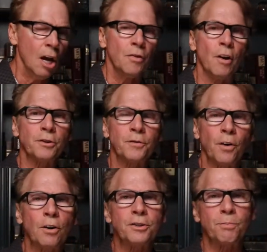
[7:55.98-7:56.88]
Those
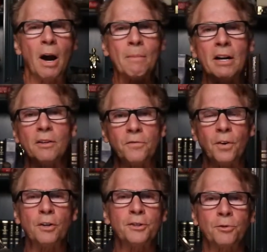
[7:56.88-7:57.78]
first, primarily the
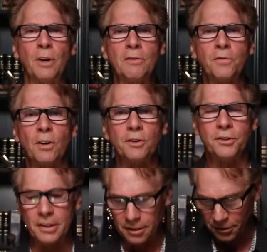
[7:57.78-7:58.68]
first three
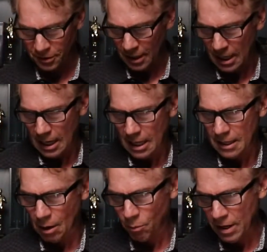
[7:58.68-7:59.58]
verses
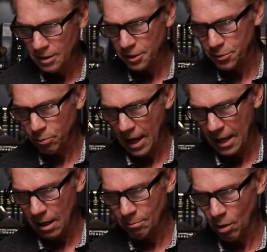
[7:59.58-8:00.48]
that we just read a